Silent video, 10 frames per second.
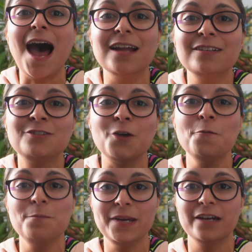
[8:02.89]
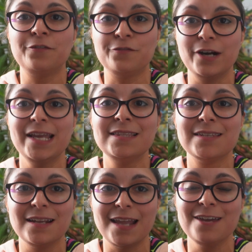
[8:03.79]
and don't be afraid
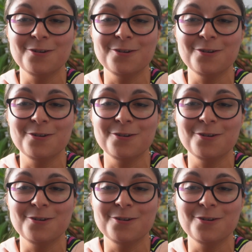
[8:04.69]
to let